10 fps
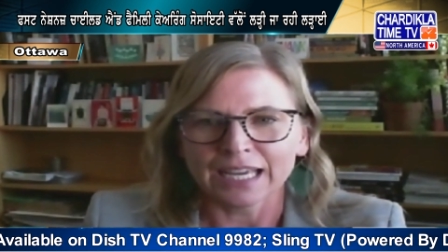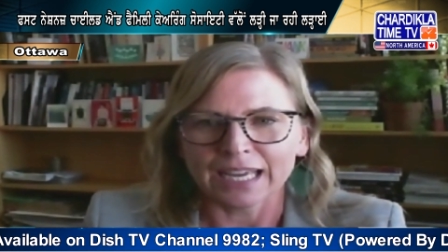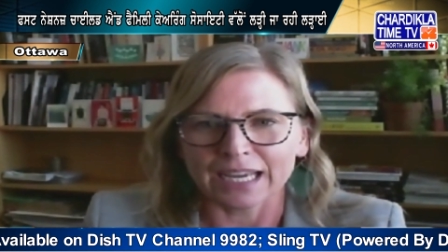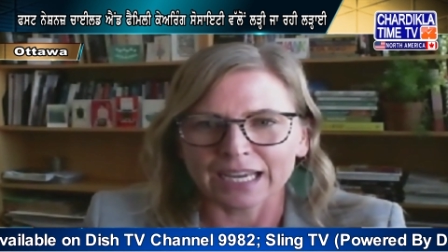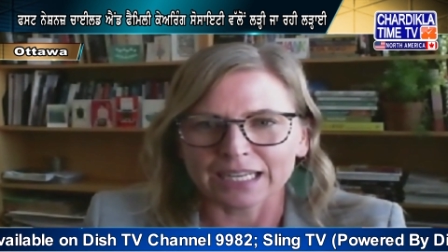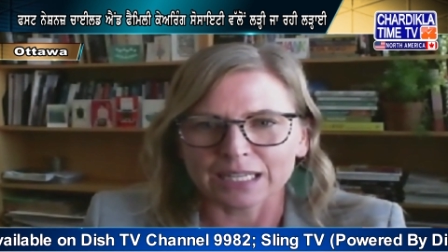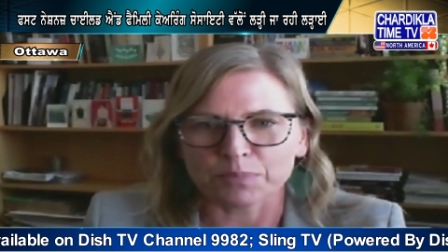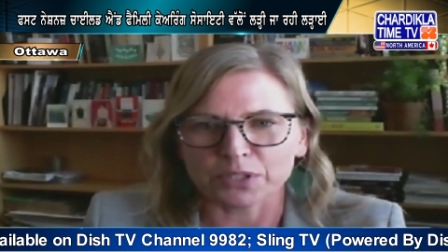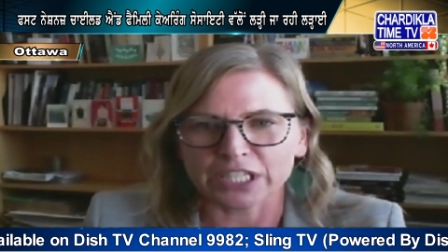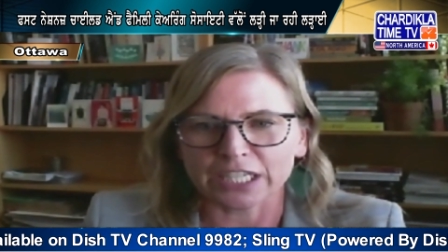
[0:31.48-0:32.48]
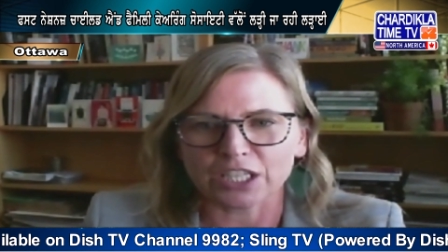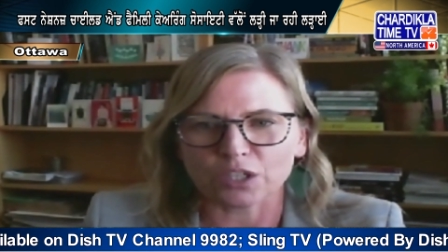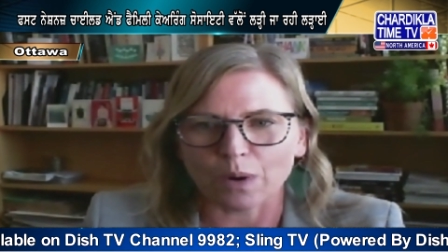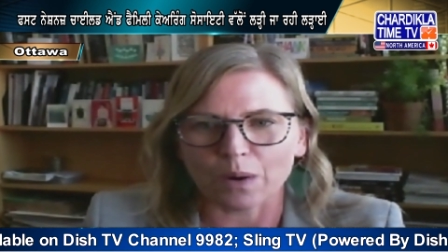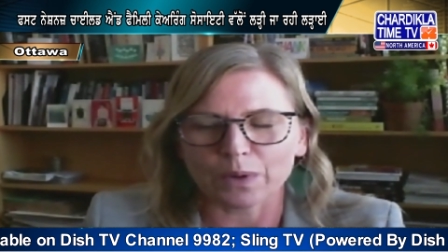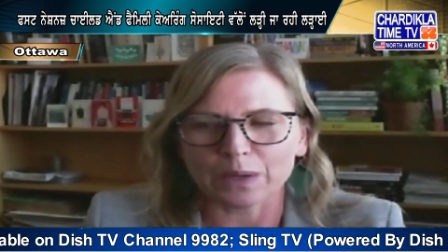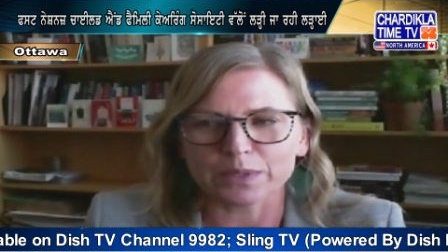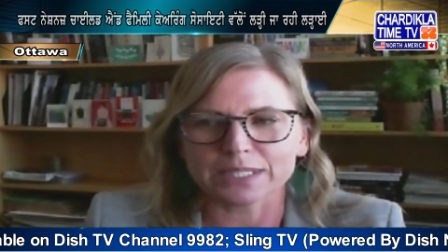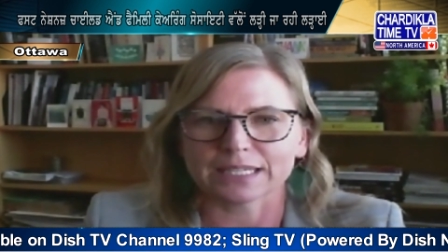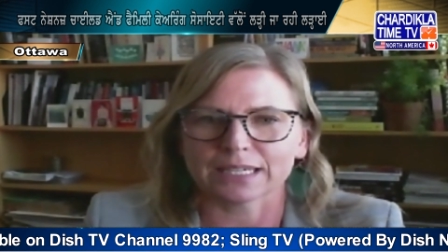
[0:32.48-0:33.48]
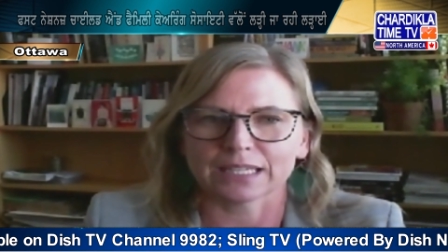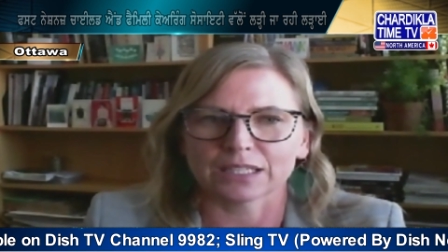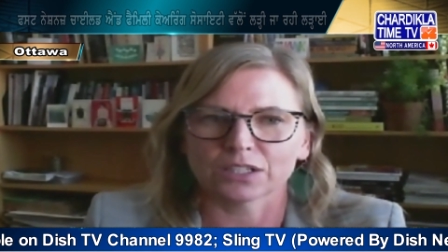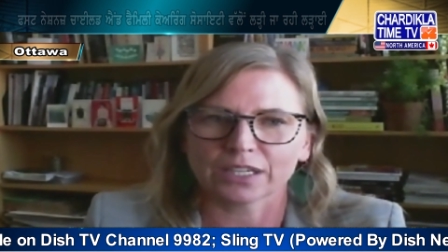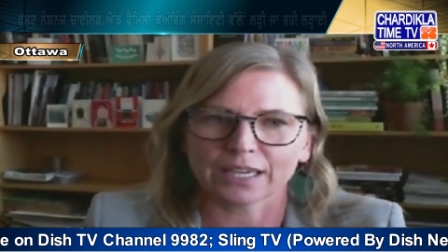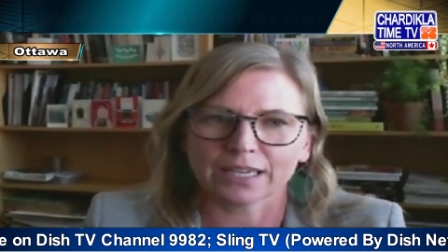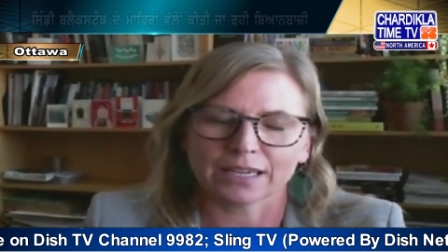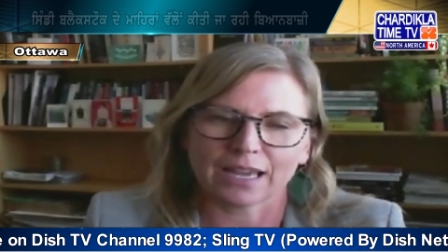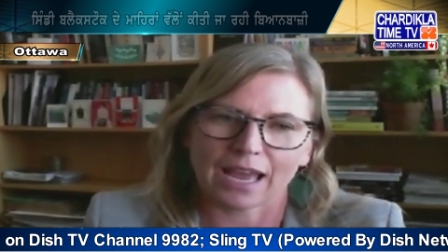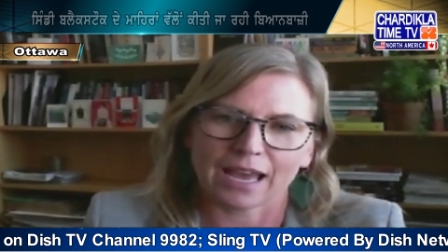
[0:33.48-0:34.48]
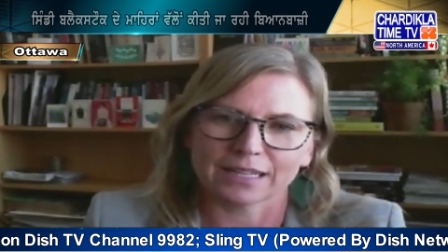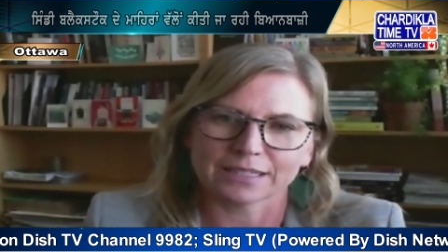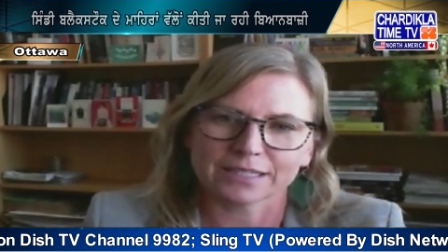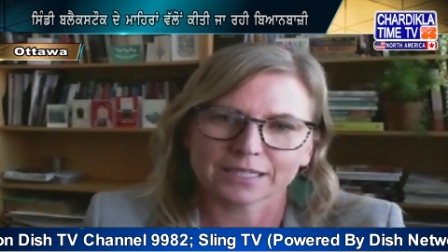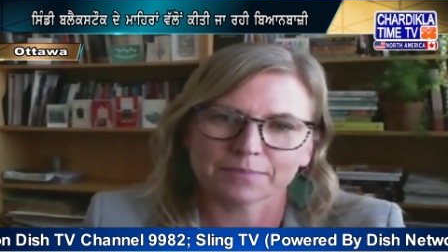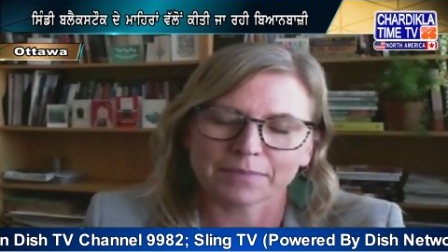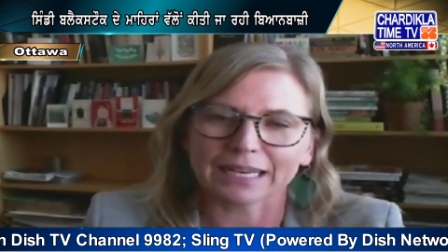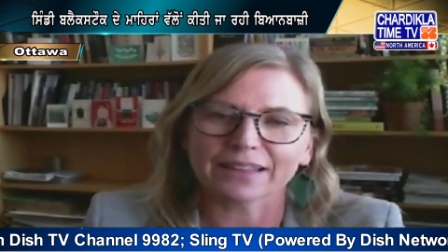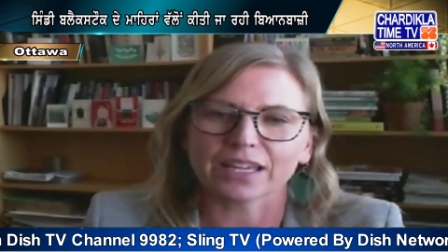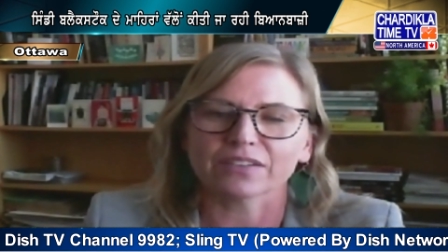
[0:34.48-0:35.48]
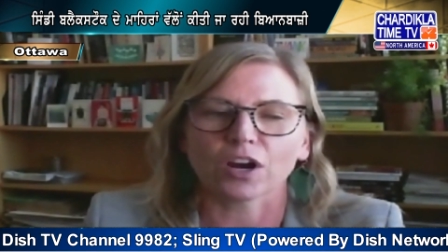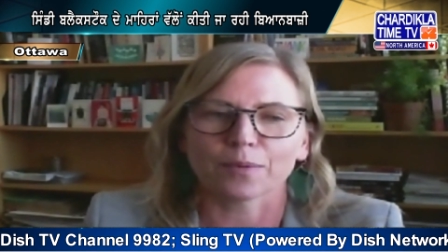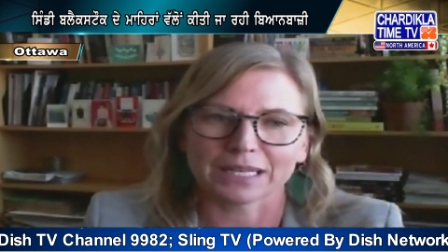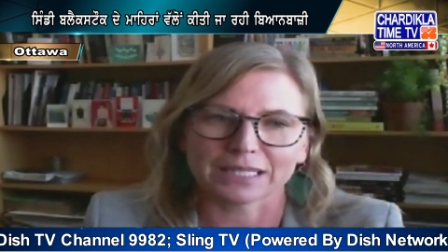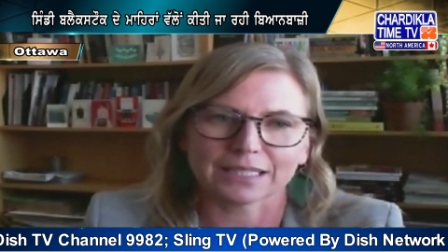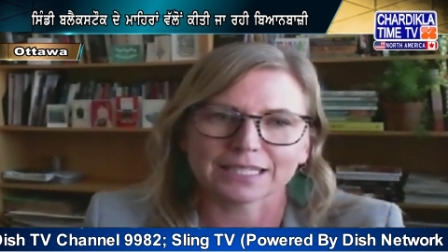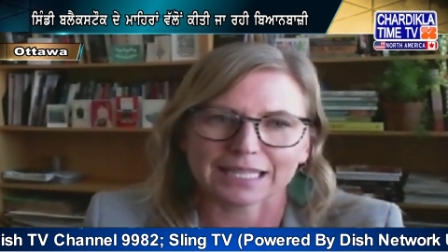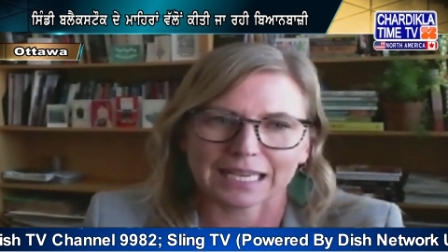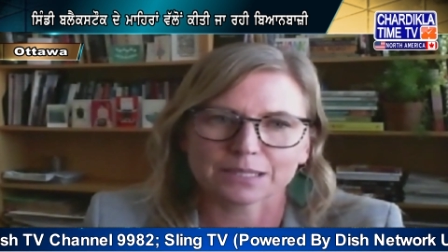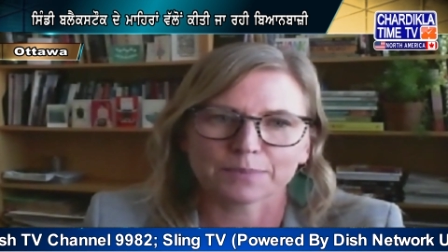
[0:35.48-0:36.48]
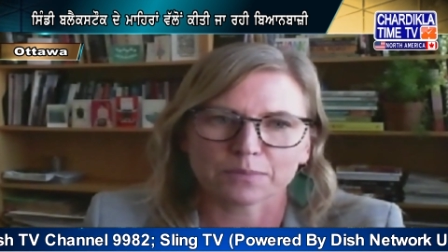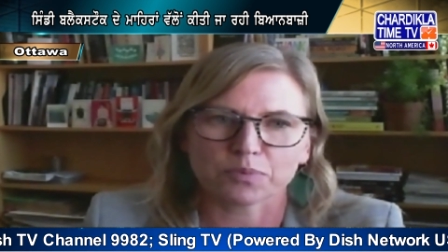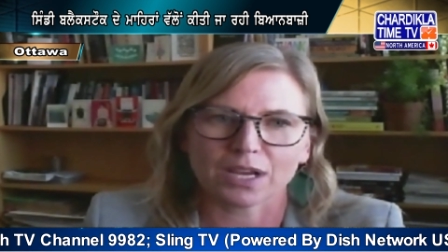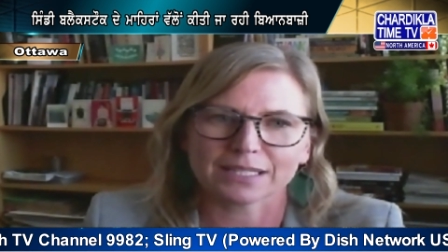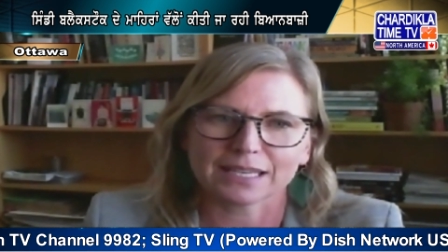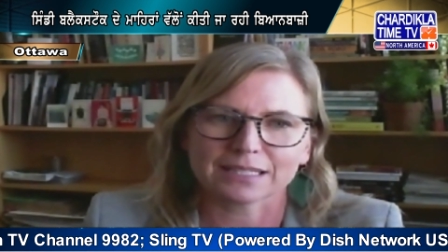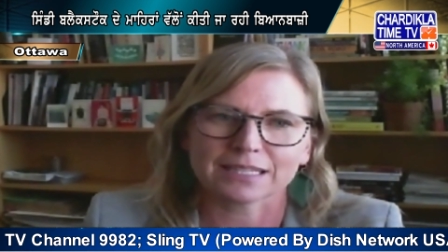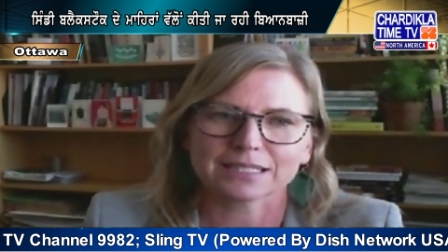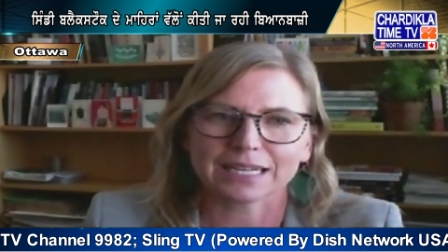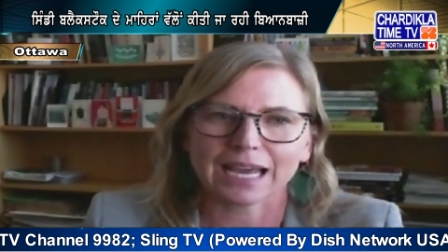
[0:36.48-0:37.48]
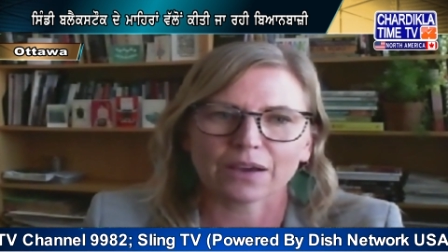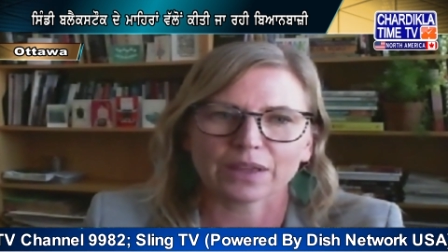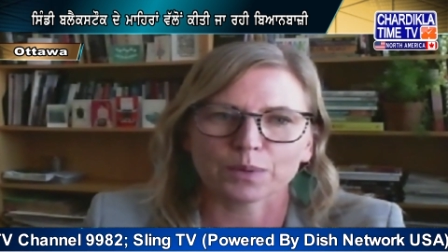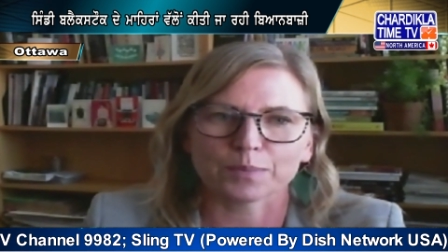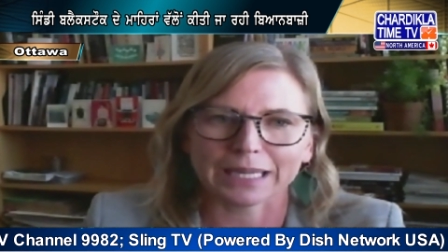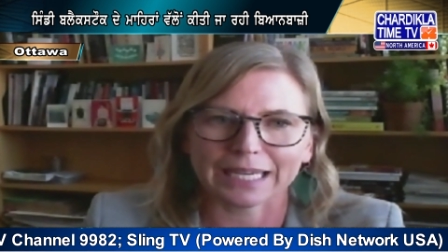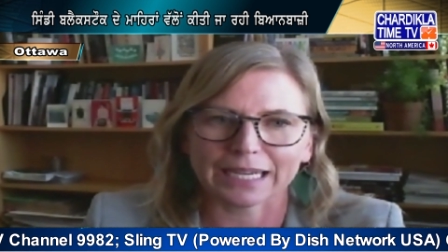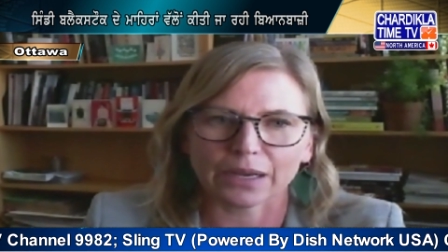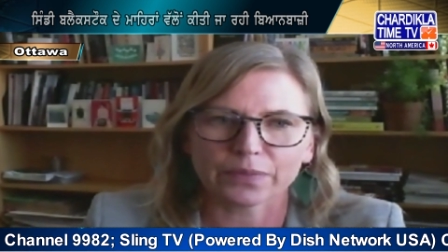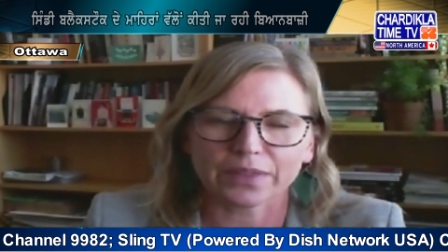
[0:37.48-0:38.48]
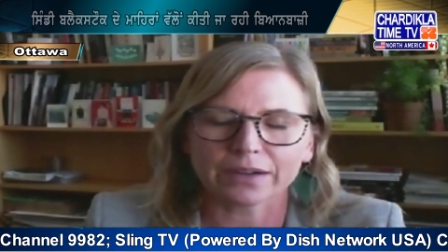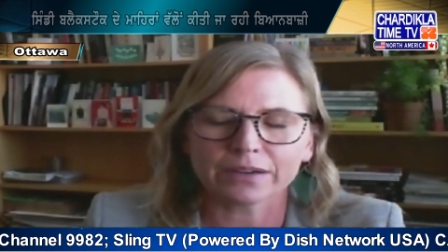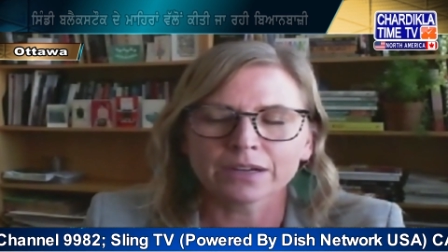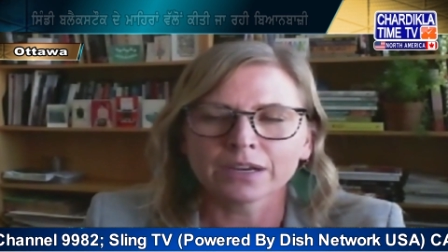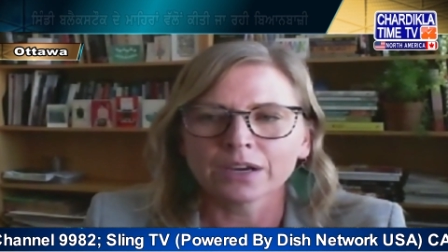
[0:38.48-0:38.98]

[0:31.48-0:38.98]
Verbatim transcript: And in particular, what we were seeing and looking at mainly the environmental assessment processes and how they were playing out there